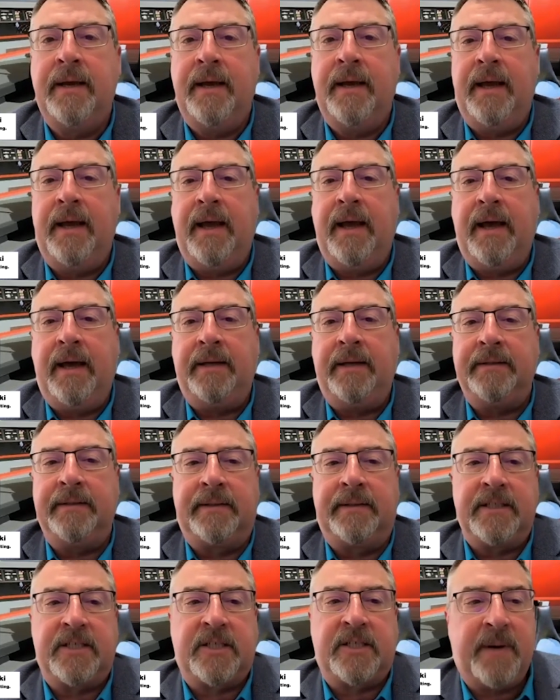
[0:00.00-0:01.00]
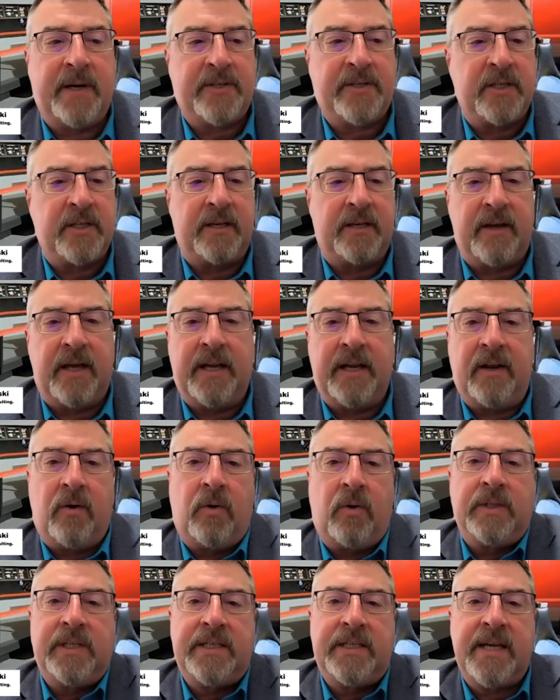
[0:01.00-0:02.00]
And especially, and
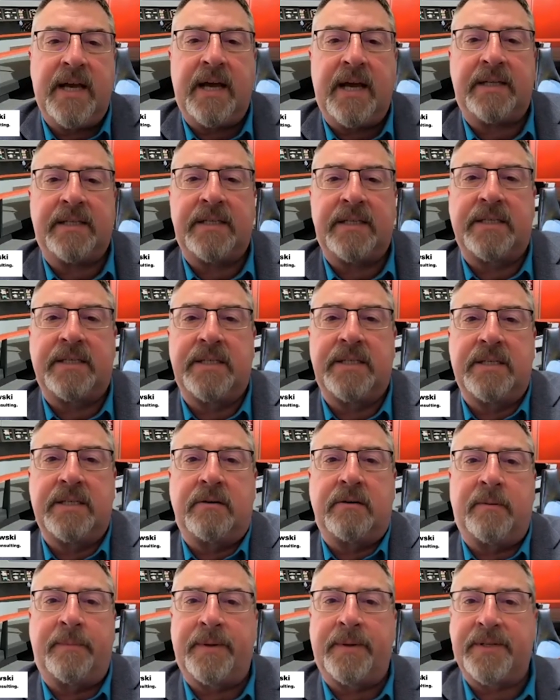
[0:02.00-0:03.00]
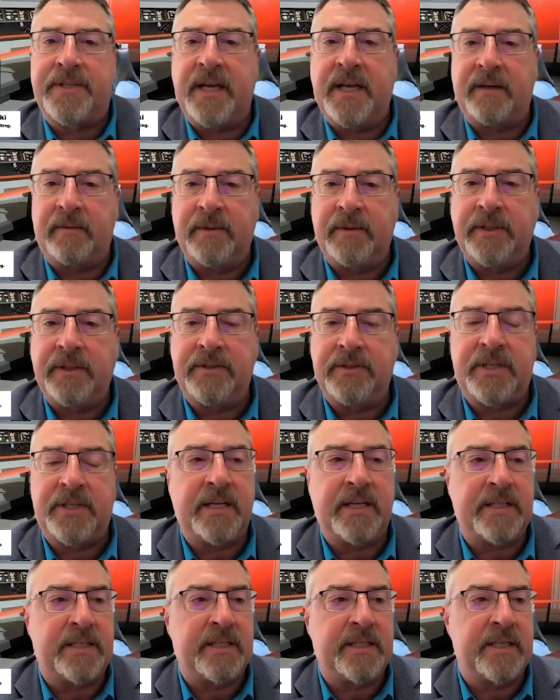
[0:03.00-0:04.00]
holding taxes at zero percent, we'll use that
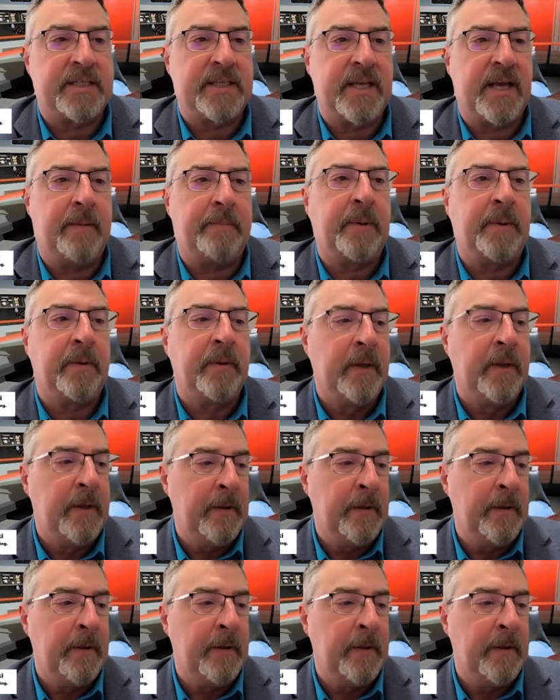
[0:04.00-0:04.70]
as an example.